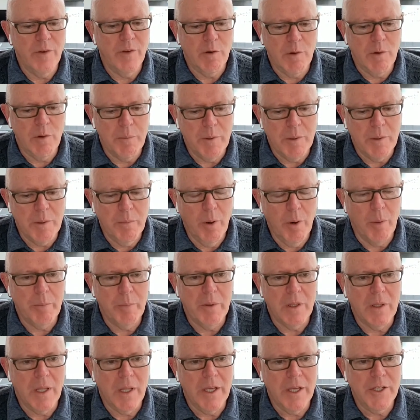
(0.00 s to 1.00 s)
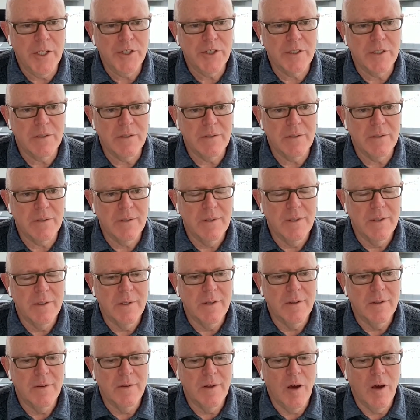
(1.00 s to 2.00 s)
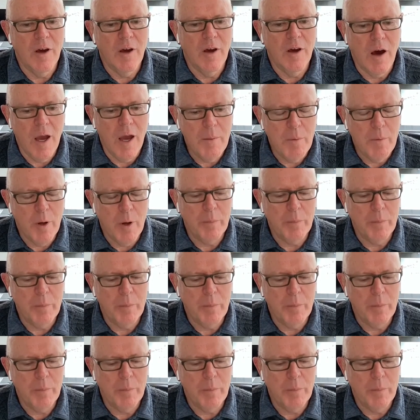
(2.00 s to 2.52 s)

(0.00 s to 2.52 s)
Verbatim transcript: very big population, high